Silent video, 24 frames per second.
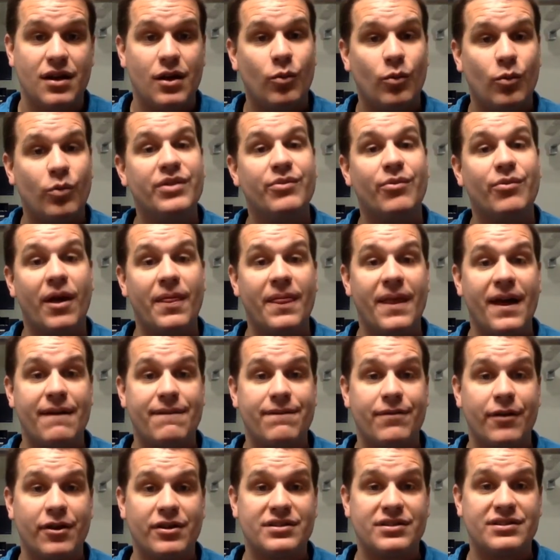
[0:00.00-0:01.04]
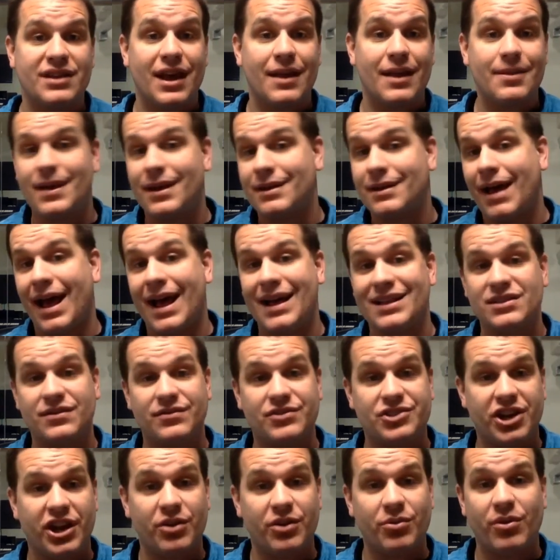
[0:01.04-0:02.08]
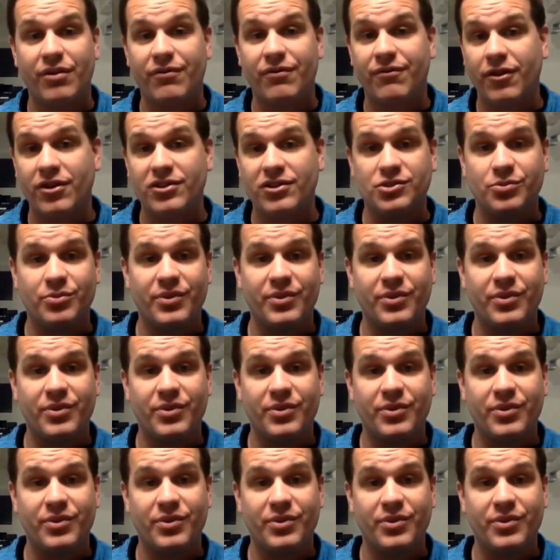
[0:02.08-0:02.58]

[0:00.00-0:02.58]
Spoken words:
We run that first, and then as of January 1st,